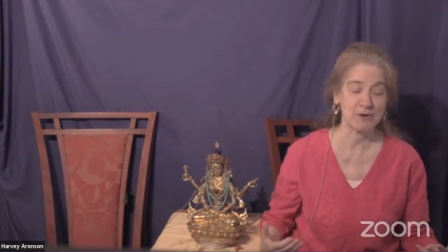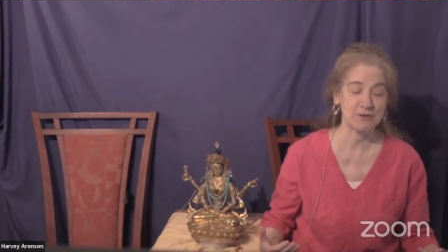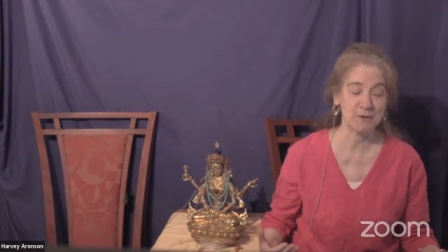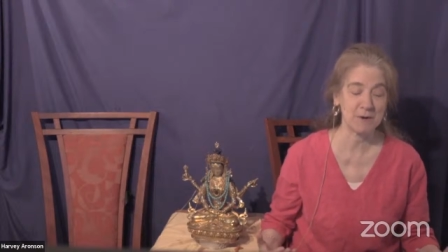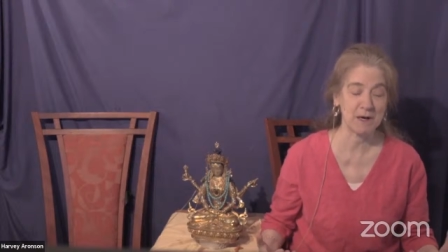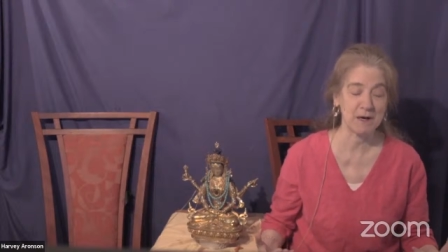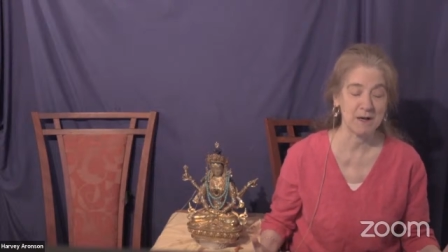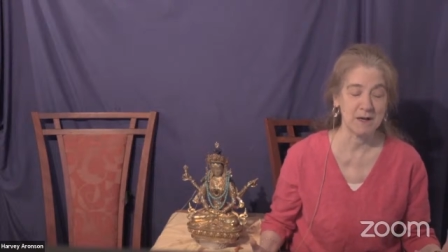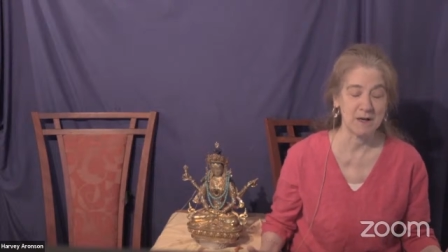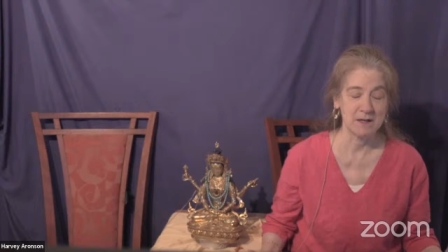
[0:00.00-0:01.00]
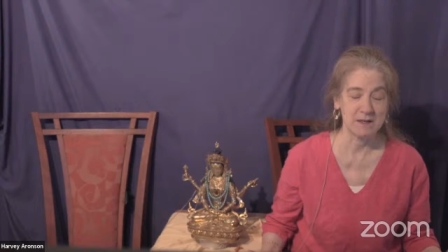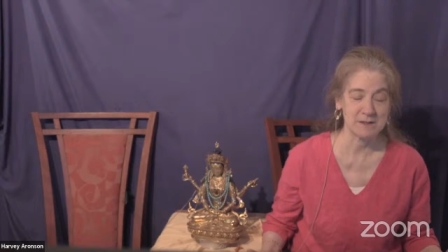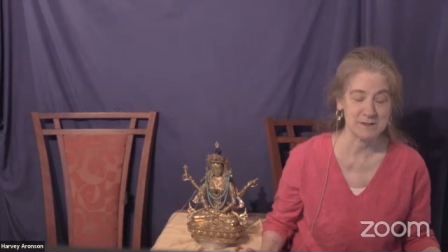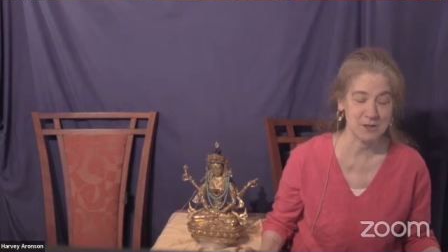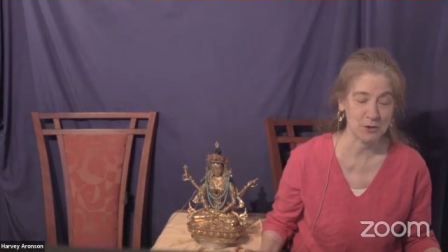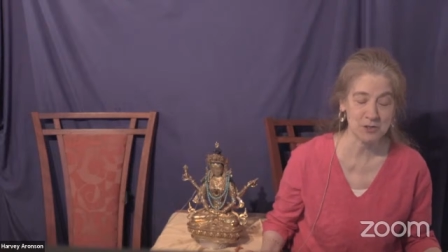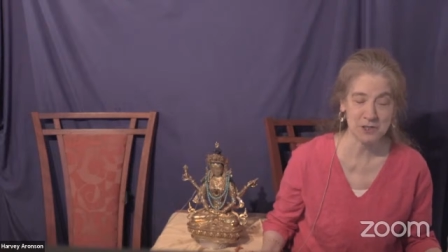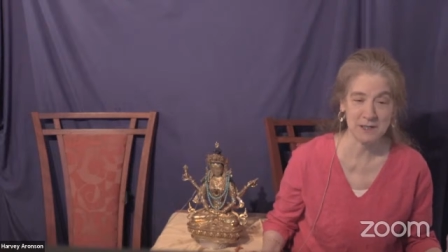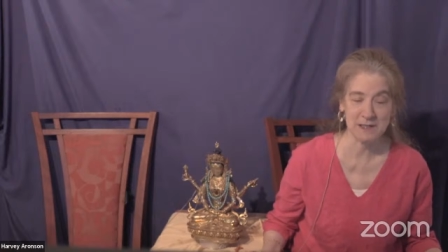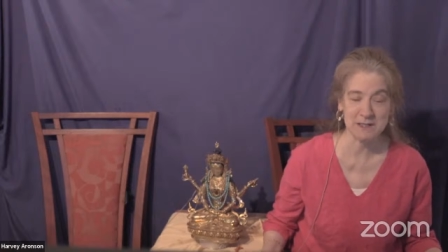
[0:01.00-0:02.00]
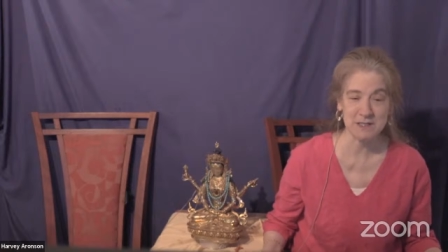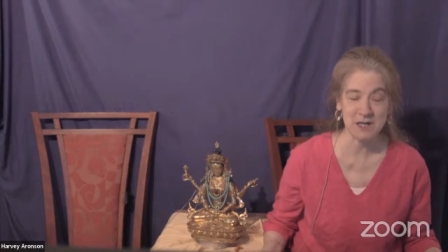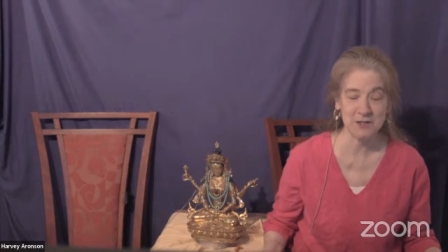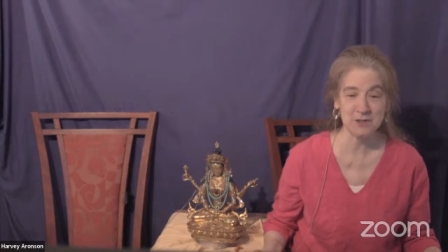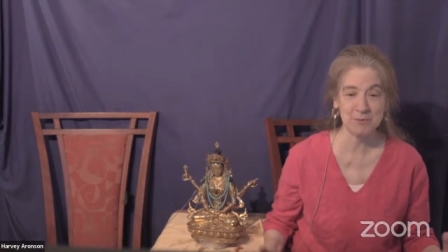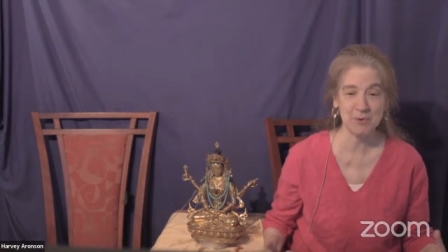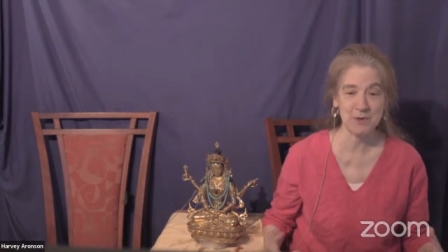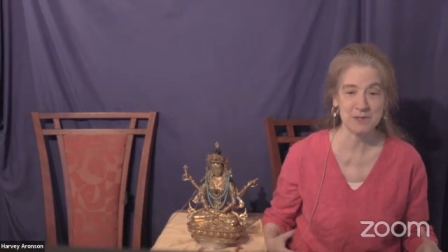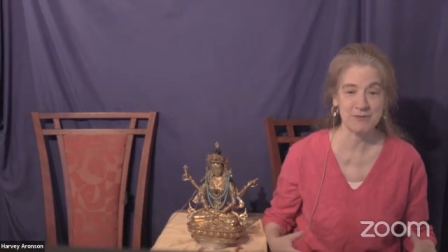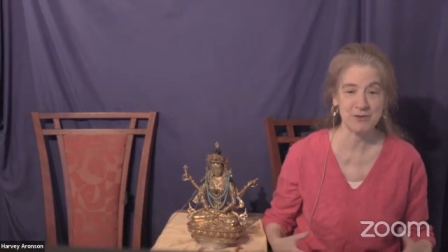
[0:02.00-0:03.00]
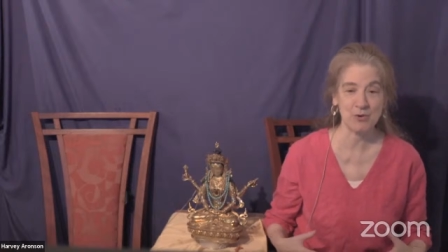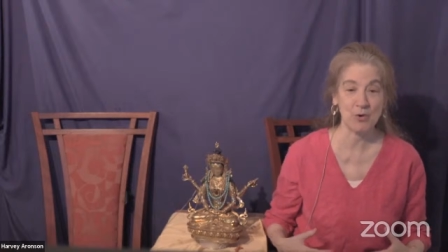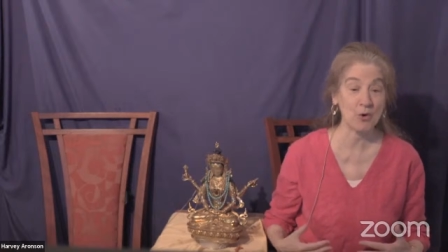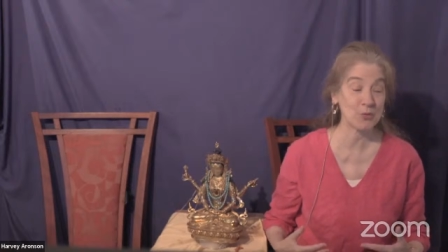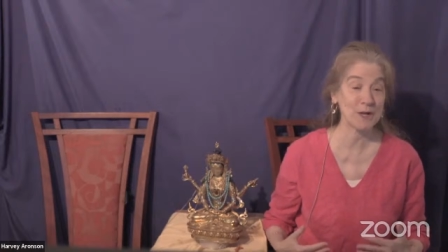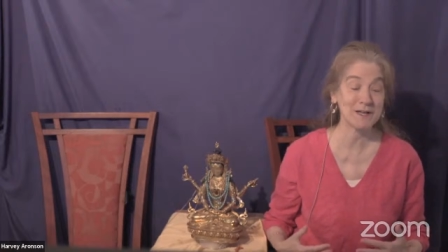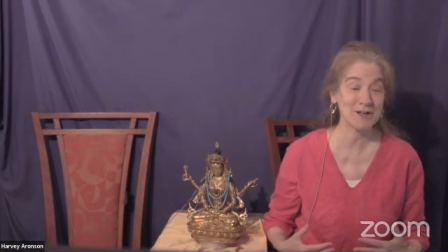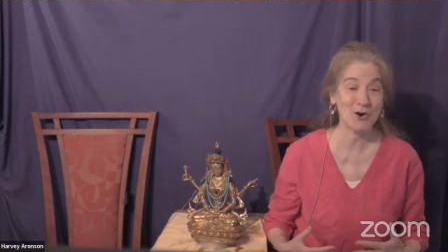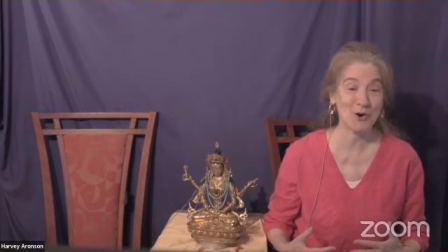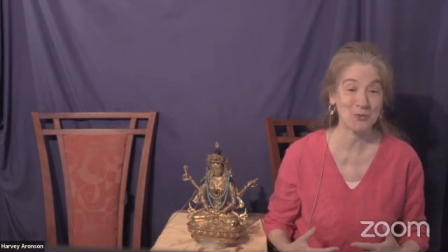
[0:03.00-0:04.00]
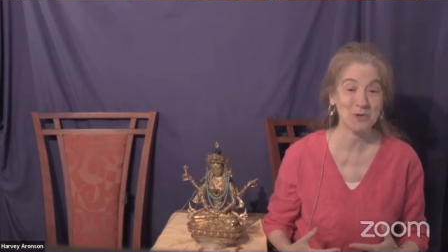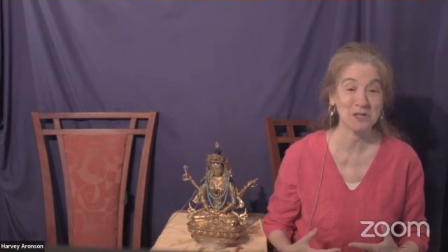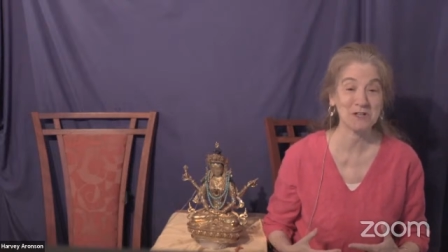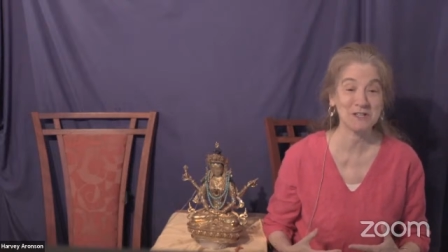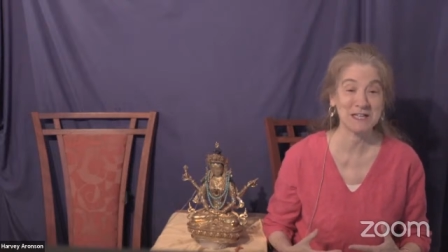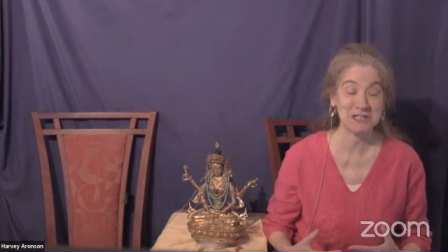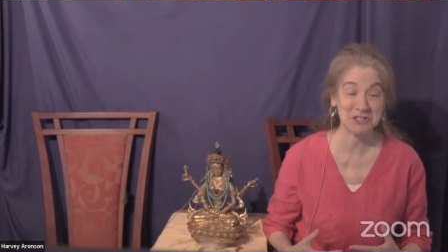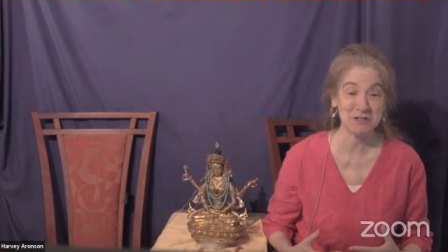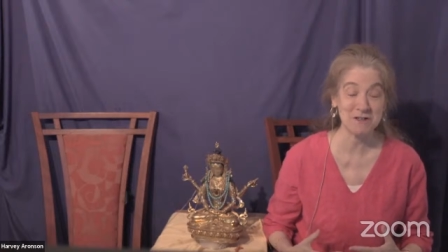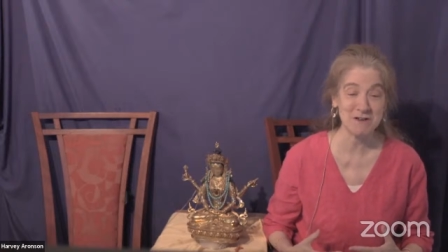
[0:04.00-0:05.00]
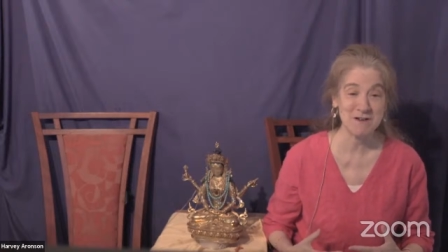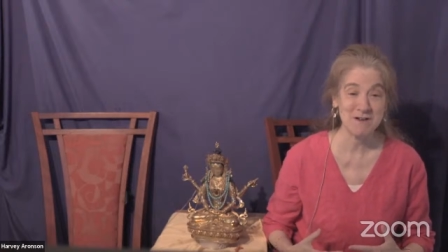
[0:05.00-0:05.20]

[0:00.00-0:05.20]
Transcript: from a Dzogchen and Tantric point of view, already our real nature.